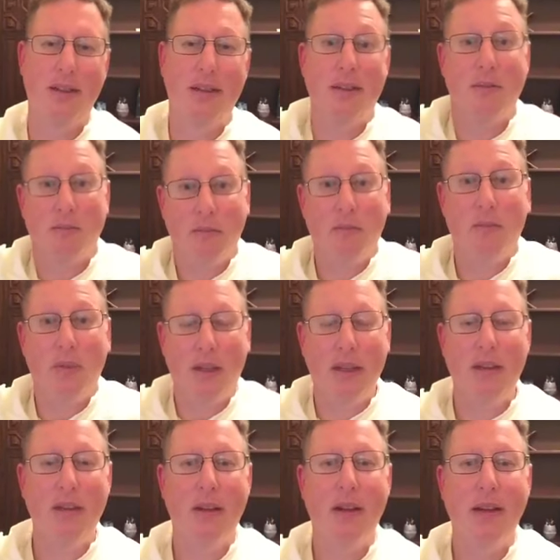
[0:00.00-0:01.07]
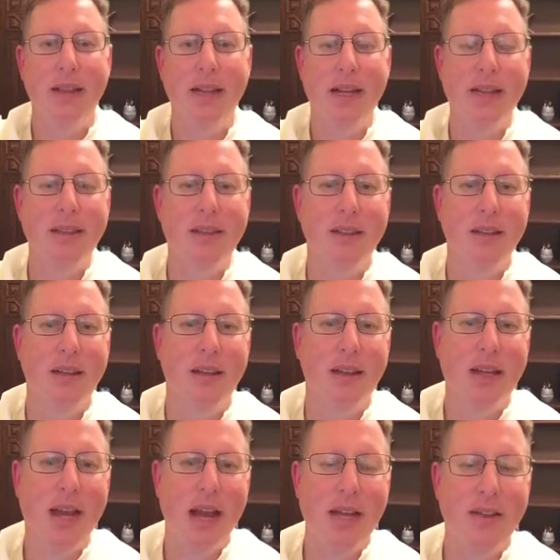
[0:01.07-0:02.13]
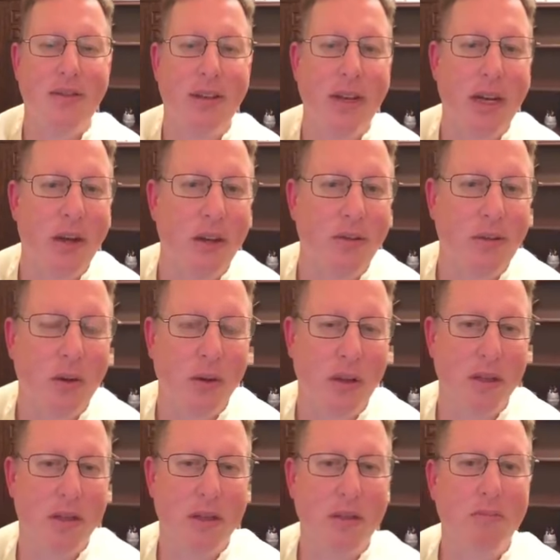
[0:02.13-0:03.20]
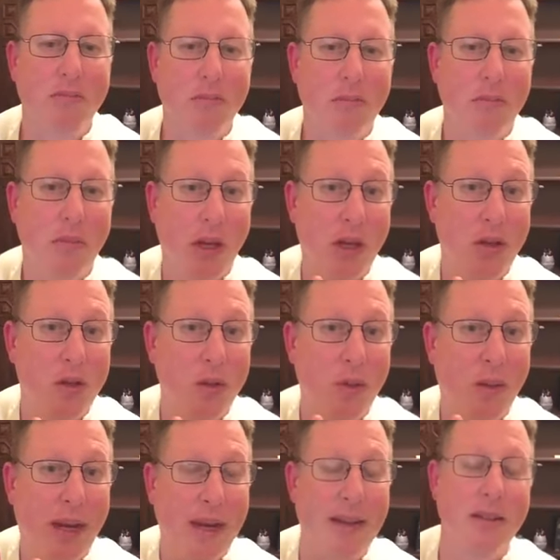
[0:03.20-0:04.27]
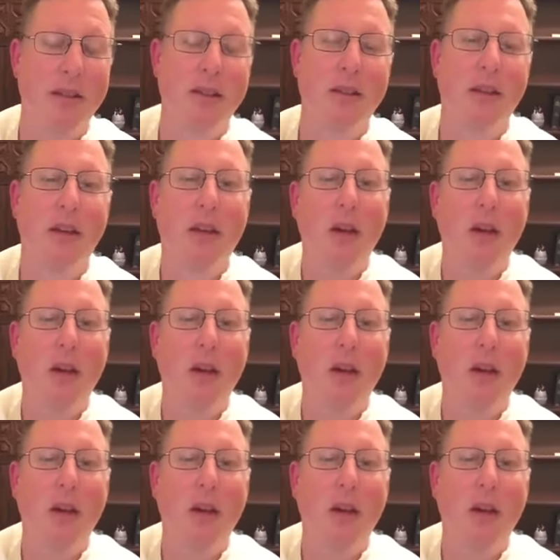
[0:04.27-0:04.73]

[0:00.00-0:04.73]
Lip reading: Well, that's kind of a narrow focus in two ways.